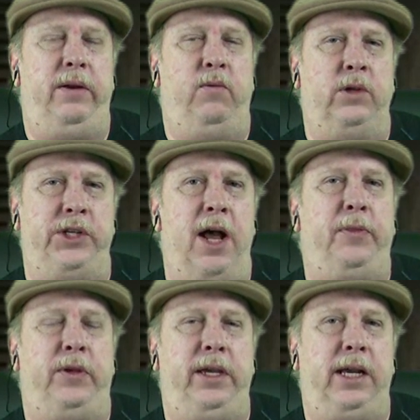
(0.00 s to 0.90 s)
was
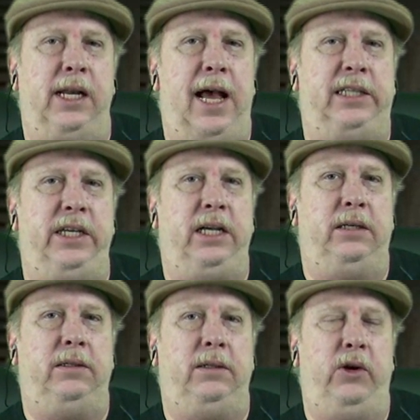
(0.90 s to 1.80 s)
not the classic
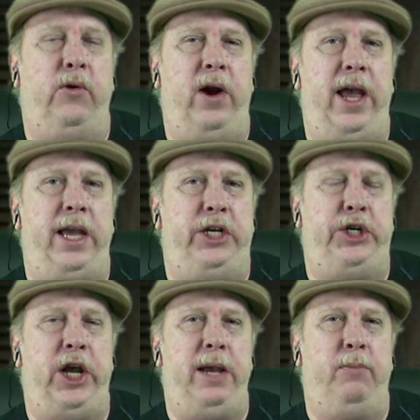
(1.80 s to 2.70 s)
gray
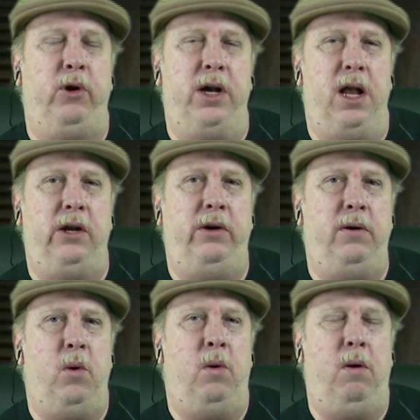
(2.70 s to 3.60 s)
shape or color,
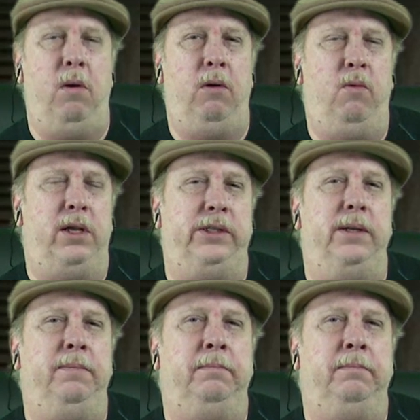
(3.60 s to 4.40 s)
or was it?